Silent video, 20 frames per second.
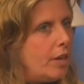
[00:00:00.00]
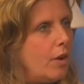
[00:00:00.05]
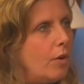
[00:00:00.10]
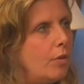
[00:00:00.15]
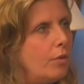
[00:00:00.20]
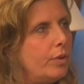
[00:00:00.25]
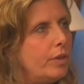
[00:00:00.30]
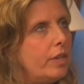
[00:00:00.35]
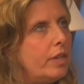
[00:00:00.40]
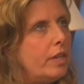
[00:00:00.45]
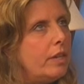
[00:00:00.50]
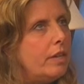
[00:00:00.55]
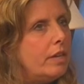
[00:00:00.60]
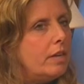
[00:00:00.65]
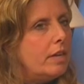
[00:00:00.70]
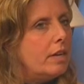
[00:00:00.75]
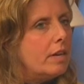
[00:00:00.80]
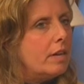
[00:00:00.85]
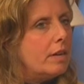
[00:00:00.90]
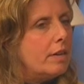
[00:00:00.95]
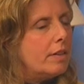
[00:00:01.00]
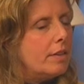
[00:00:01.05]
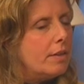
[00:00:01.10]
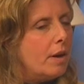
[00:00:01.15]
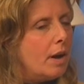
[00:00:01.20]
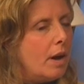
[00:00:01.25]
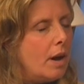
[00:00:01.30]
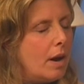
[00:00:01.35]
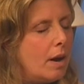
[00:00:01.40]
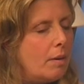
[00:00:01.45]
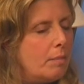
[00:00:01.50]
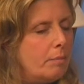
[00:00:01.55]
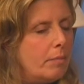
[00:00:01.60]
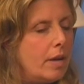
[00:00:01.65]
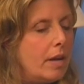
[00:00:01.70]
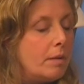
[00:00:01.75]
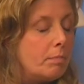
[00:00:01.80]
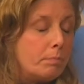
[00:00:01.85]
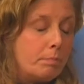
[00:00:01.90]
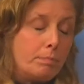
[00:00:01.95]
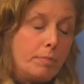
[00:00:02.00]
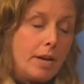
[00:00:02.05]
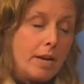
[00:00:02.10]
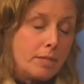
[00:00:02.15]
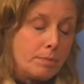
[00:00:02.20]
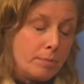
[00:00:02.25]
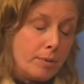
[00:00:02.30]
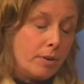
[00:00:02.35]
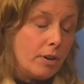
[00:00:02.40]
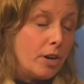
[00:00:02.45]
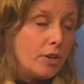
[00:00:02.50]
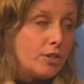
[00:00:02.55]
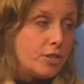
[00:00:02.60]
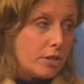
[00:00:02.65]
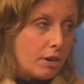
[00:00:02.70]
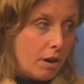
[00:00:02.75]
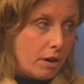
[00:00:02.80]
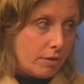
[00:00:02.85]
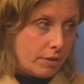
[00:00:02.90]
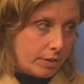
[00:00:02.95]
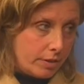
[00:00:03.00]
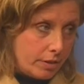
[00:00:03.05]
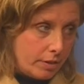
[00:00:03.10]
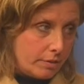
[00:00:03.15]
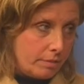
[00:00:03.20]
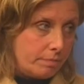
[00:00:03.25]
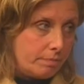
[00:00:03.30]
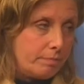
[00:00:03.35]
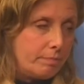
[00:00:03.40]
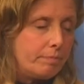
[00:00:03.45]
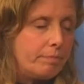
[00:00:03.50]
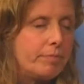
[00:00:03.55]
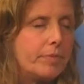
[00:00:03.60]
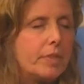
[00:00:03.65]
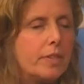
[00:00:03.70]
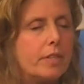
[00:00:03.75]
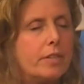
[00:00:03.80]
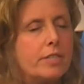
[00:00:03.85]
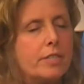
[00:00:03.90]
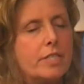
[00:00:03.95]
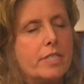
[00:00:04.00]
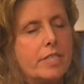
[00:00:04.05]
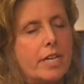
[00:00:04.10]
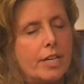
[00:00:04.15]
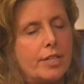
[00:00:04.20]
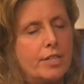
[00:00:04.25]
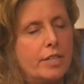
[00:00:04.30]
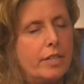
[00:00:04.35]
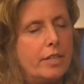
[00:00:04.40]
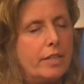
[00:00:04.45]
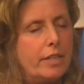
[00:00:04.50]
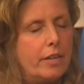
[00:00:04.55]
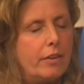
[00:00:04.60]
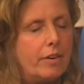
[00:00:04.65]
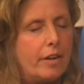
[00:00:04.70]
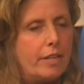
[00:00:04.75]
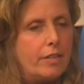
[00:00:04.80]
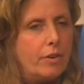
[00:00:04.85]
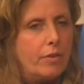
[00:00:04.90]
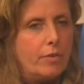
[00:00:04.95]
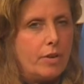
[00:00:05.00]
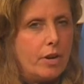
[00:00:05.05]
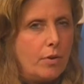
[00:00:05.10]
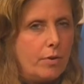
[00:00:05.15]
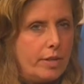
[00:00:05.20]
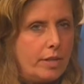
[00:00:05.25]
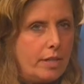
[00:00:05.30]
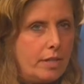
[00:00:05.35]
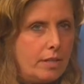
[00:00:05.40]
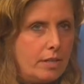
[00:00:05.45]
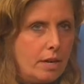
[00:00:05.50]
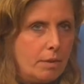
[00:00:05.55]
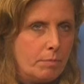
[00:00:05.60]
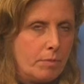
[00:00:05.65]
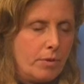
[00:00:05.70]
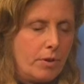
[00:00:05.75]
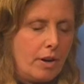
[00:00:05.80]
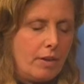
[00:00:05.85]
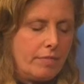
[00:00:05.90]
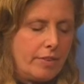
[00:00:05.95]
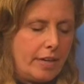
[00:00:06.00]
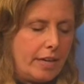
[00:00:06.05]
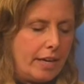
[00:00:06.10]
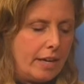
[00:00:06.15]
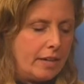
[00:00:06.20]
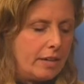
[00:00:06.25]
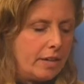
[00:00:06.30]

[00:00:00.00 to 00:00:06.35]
only, as per our charter, there's a section in there, and I don't know the number offhand,